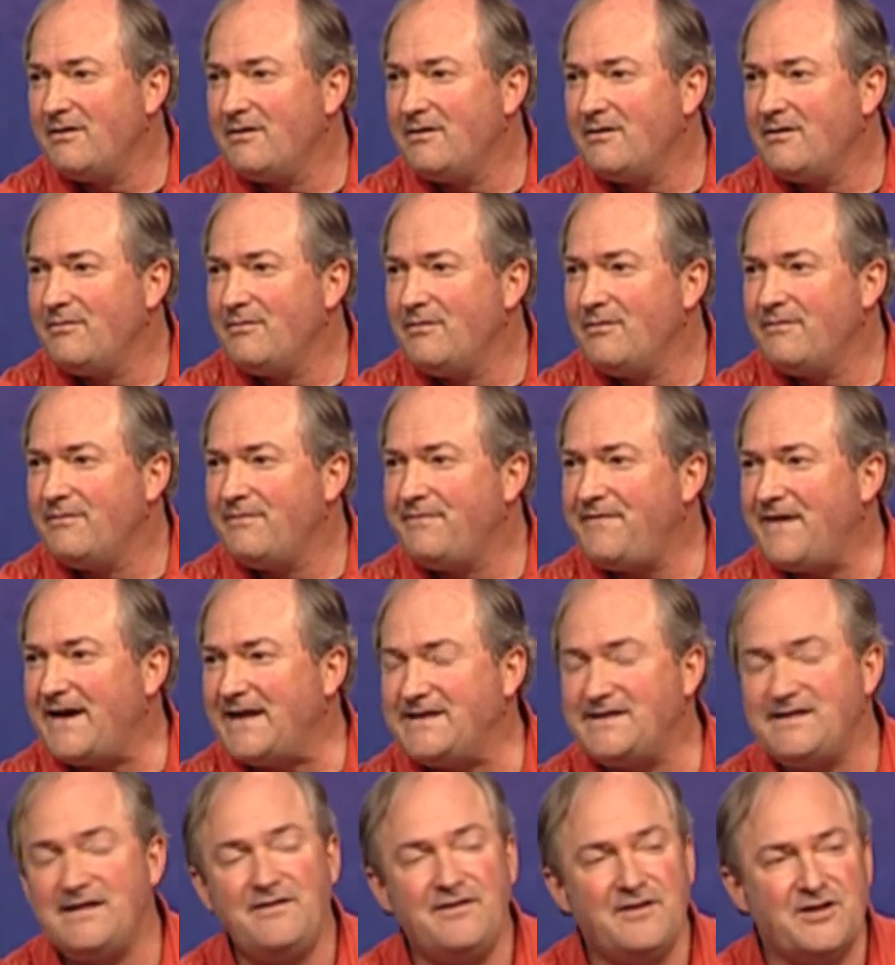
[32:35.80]
facing
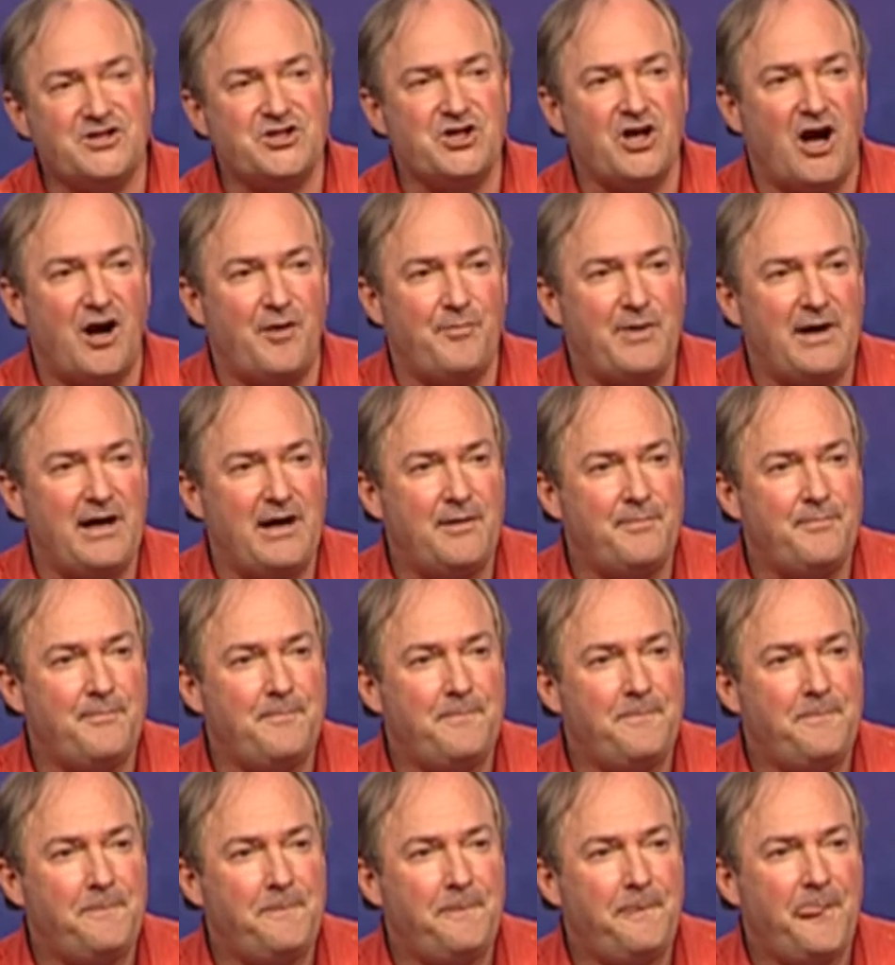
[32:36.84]
this army.
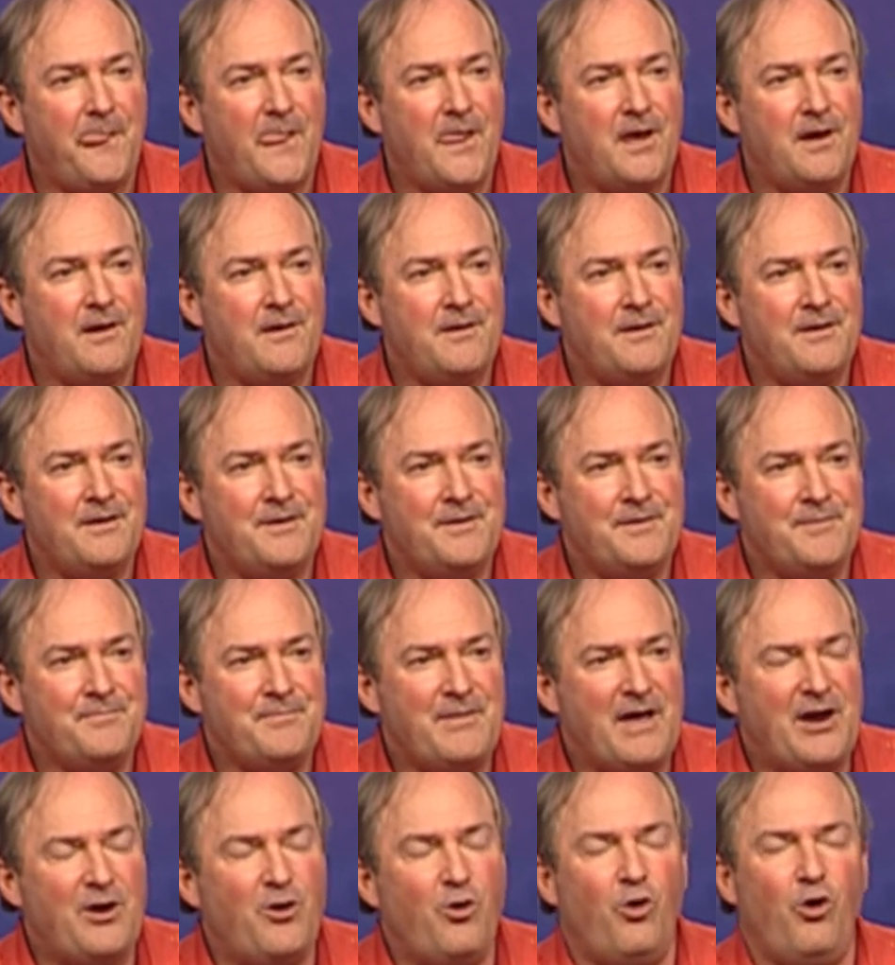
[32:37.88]
And
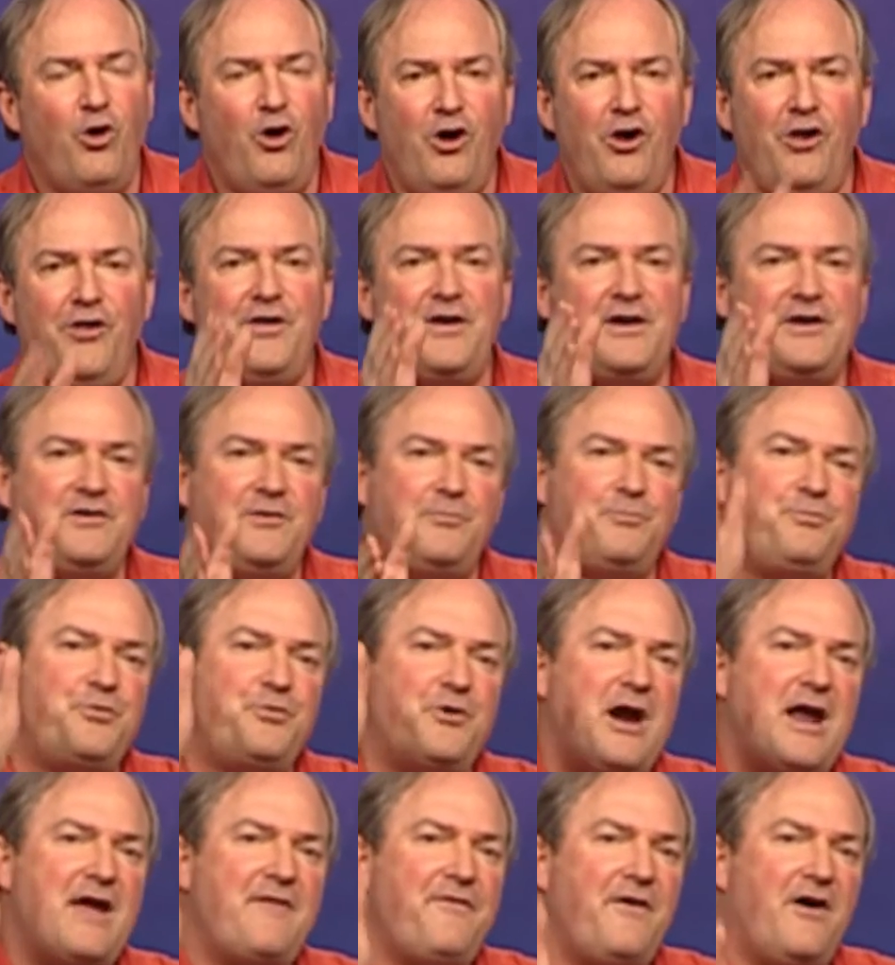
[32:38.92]
all that
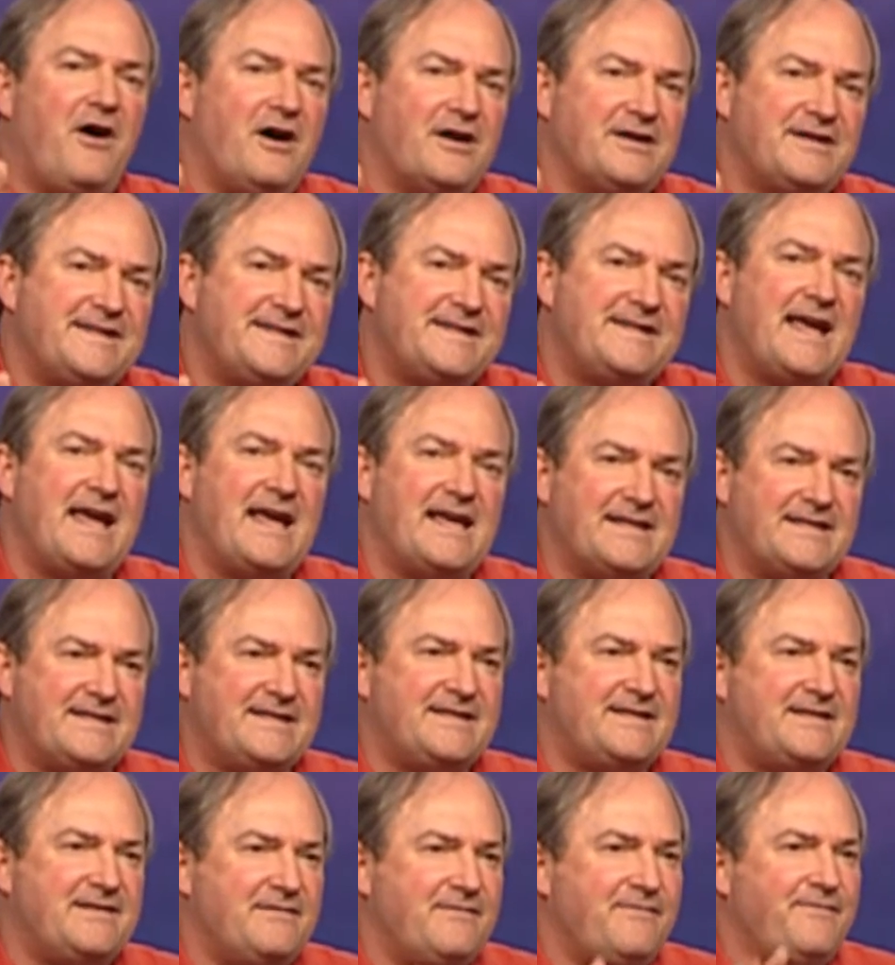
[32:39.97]
Braveheart says
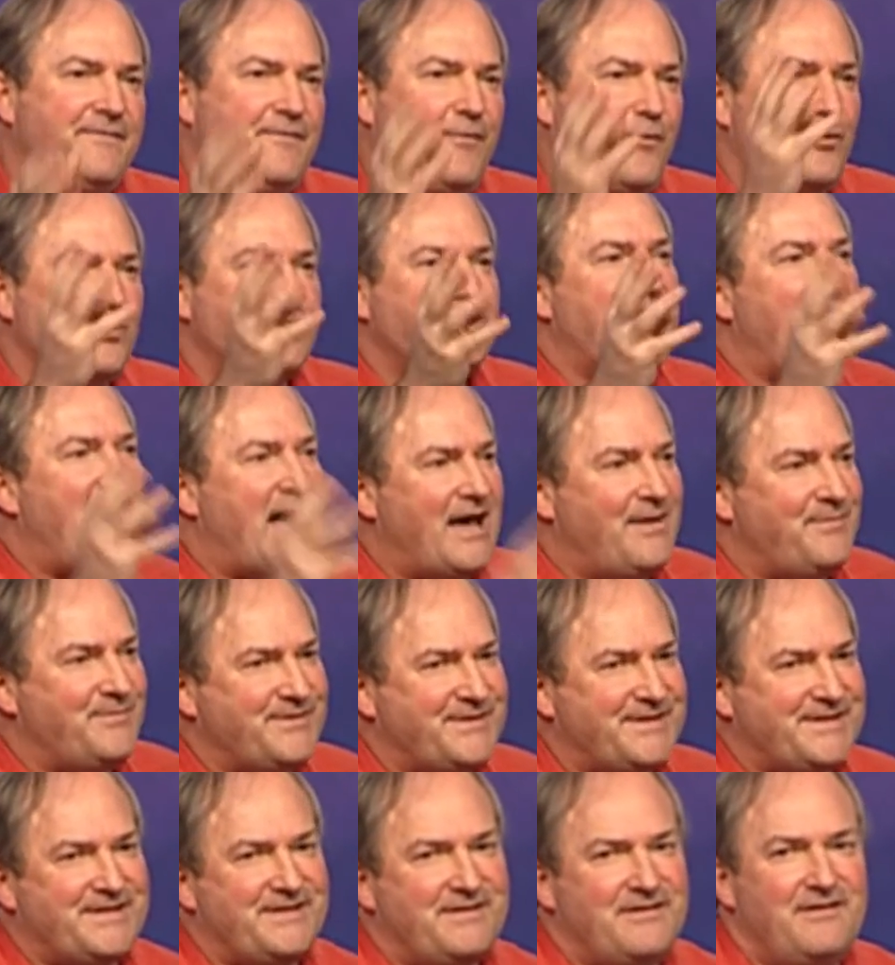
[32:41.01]
four times,
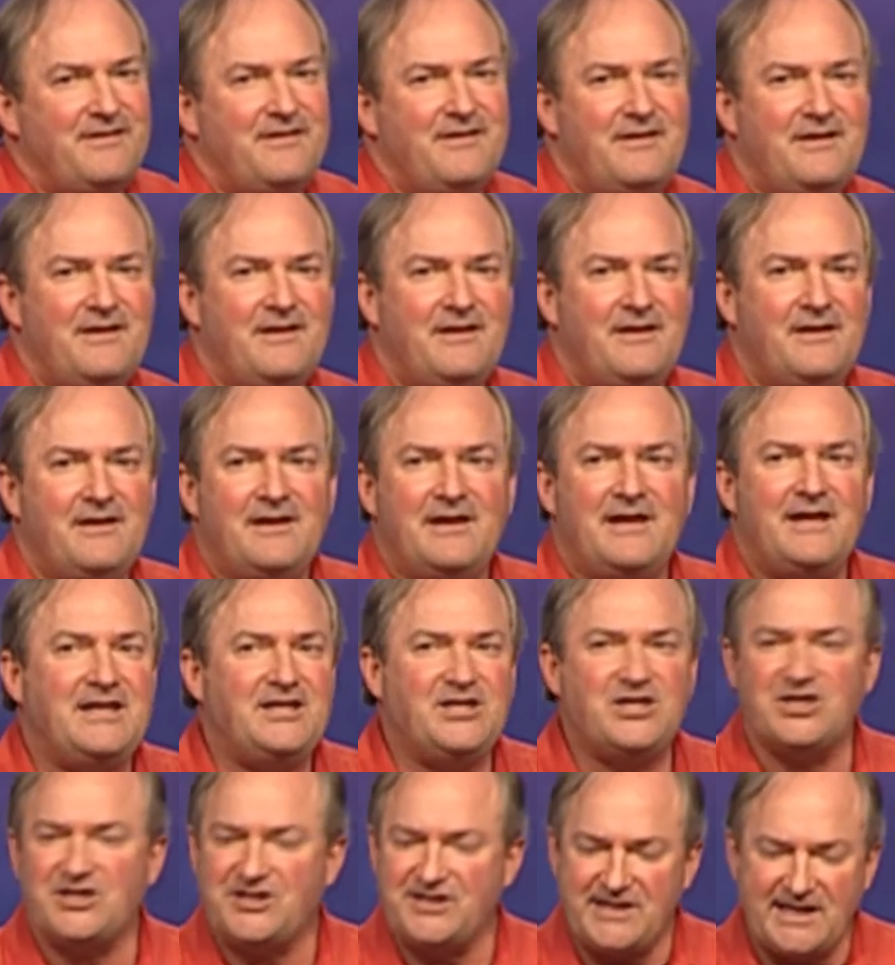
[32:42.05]
he just
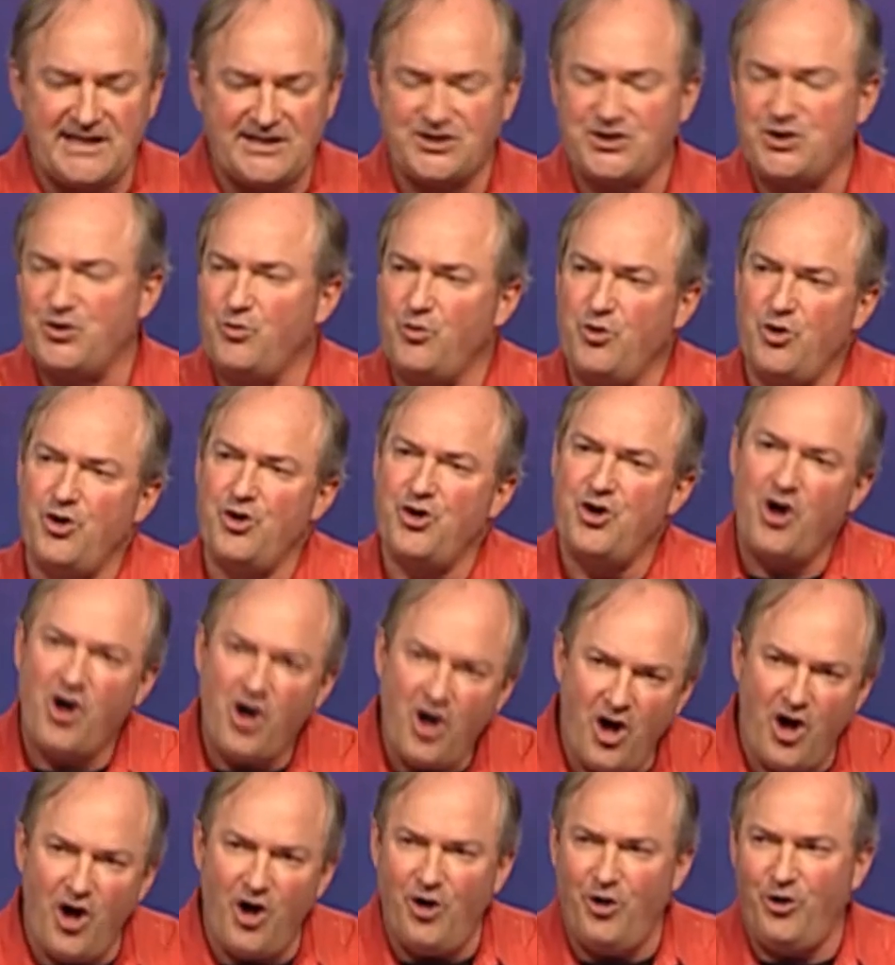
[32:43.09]
says the word
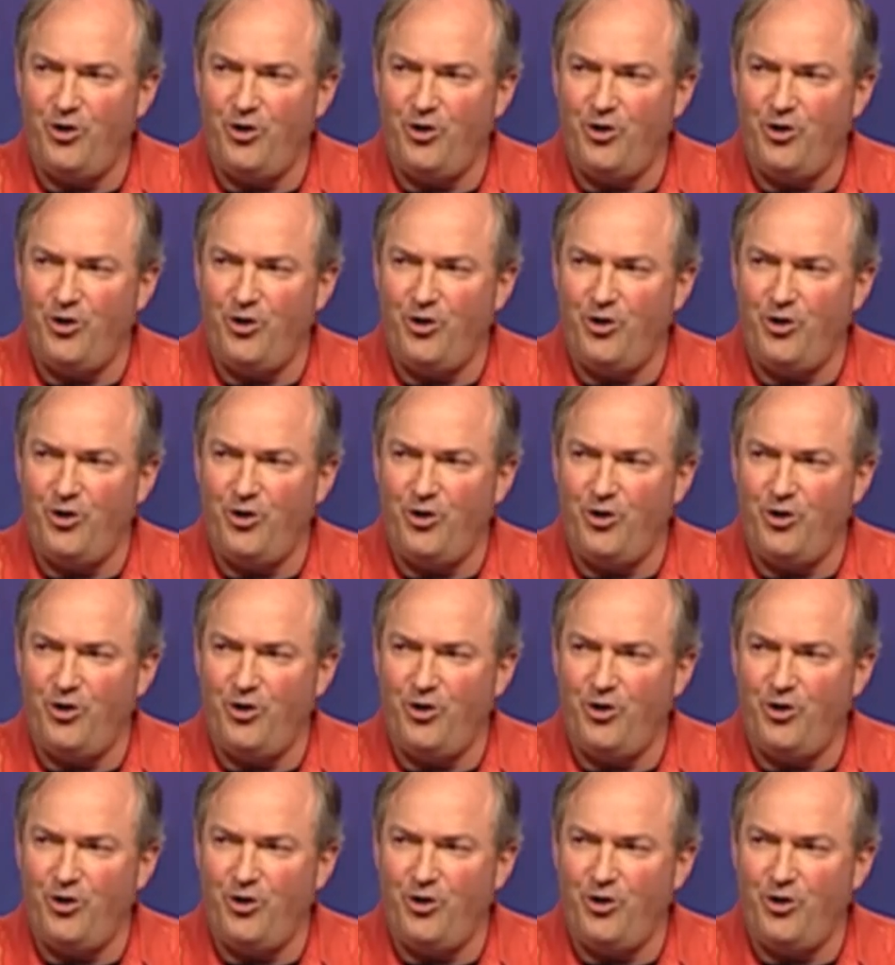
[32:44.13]
hold.